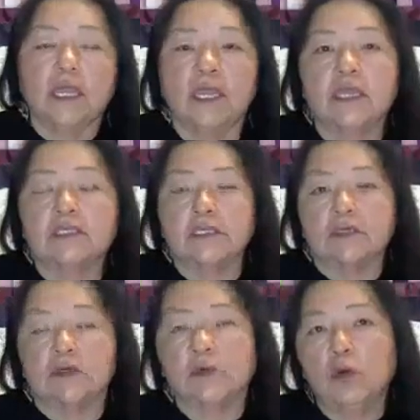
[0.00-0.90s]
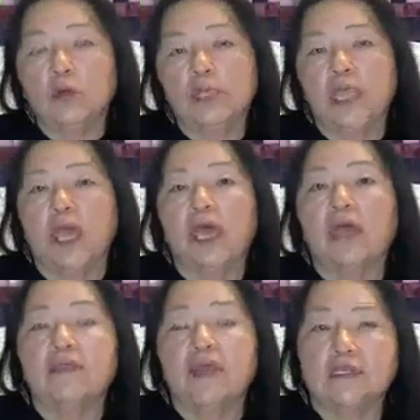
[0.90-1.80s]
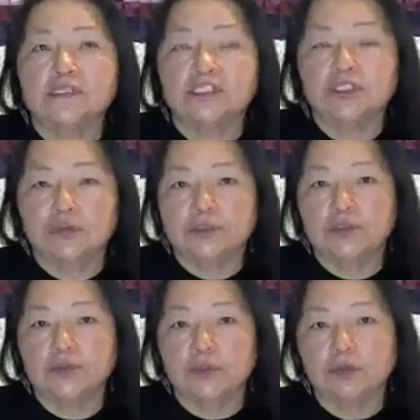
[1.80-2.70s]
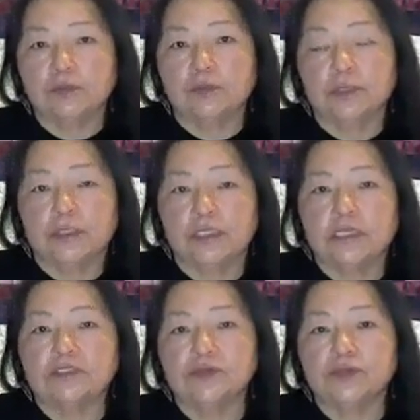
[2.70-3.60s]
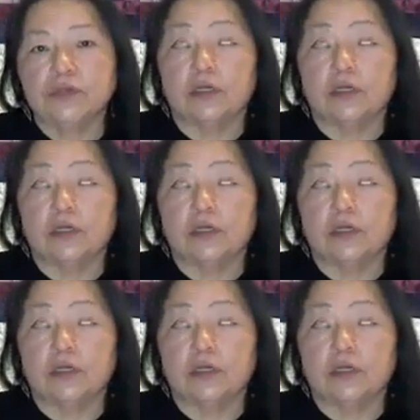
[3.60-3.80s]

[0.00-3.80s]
And when we had that snowstorm yesterday,